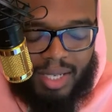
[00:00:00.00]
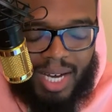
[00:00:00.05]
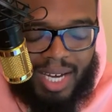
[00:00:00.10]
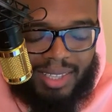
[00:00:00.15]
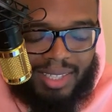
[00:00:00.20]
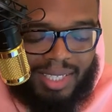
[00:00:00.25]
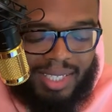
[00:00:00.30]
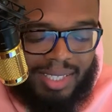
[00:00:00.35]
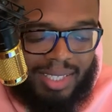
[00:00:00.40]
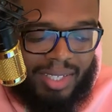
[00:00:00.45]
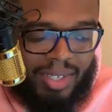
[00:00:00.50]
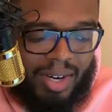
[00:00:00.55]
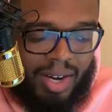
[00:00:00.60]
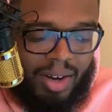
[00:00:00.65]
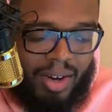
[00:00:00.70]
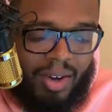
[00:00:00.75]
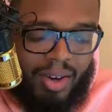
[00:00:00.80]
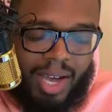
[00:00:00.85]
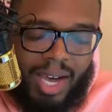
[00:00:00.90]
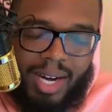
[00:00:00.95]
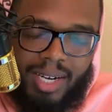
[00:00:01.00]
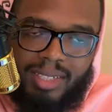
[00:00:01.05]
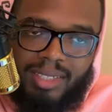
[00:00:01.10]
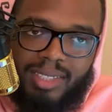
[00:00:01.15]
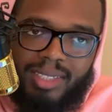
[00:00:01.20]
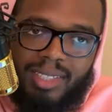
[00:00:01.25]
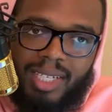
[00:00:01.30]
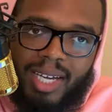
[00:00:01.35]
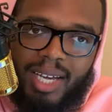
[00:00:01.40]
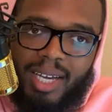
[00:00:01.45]
I think they're all kind of
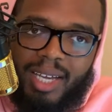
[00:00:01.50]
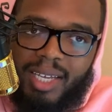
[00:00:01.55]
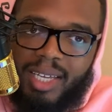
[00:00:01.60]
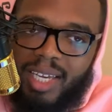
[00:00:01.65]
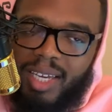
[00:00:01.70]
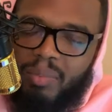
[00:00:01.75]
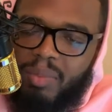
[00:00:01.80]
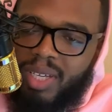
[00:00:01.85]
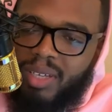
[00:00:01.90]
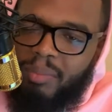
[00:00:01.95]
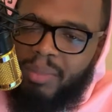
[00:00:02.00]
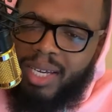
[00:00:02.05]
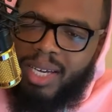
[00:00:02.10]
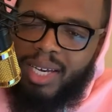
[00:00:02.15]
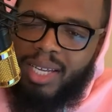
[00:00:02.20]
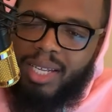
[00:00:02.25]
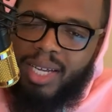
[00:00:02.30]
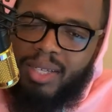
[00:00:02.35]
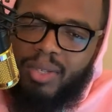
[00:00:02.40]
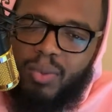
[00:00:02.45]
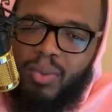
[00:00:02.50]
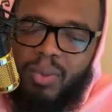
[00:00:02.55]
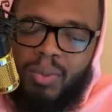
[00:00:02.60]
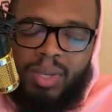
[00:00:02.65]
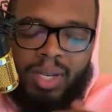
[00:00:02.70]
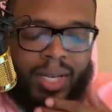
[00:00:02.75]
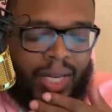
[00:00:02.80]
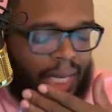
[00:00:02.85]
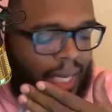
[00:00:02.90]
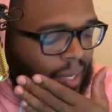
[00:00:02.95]
just like a gimmick, man. Like you
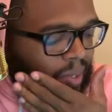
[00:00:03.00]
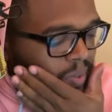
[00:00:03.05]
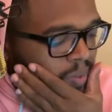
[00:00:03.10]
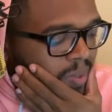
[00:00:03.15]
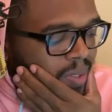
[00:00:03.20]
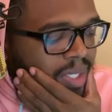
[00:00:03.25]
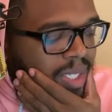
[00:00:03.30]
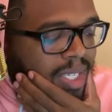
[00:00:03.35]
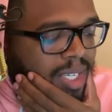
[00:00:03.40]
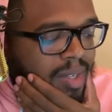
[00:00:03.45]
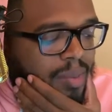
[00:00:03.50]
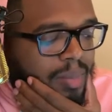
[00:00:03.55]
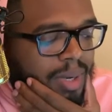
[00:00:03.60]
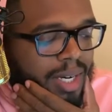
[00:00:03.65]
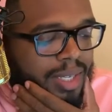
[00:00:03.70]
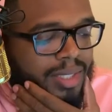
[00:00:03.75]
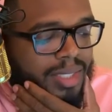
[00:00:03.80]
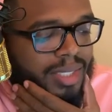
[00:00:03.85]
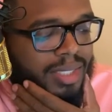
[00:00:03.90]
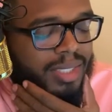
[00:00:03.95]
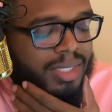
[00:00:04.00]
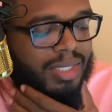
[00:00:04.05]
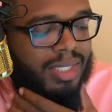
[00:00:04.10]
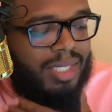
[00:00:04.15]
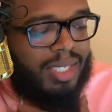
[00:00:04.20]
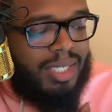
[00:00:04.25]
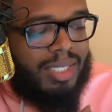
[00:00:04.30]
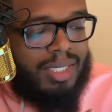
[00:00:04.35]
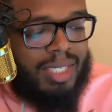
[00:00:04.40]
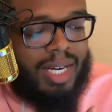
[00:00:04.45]
think about these
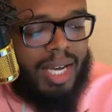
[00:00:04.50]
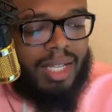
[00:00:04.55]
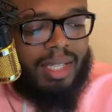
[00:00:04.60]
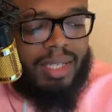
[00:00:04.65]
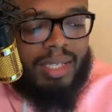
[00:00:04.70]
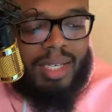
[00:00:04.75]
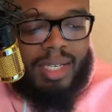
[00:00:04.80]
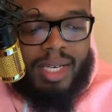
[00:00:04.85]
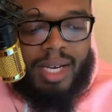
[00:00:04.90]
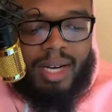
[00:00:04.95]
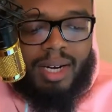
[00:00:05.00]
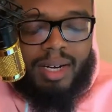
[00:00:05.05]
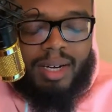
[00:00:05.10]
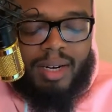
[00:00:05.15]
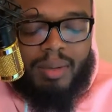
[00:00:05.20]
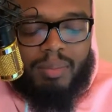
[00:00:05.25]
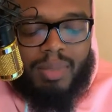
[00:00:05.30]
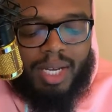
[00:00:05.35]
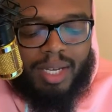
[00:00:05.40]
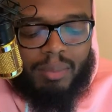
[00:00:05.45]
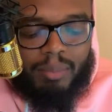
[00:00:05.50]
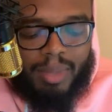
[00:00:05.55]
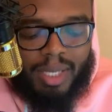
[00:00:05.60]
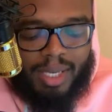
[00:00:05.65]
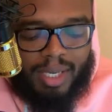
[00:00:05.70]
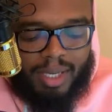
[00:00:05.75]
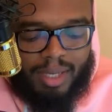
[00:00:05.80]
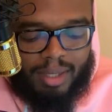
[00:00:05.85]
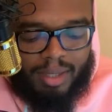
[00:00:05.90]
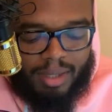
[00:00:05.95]
things and I look at it and I'm like,
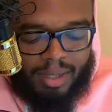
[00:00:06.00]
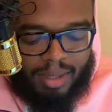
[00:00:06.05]
man,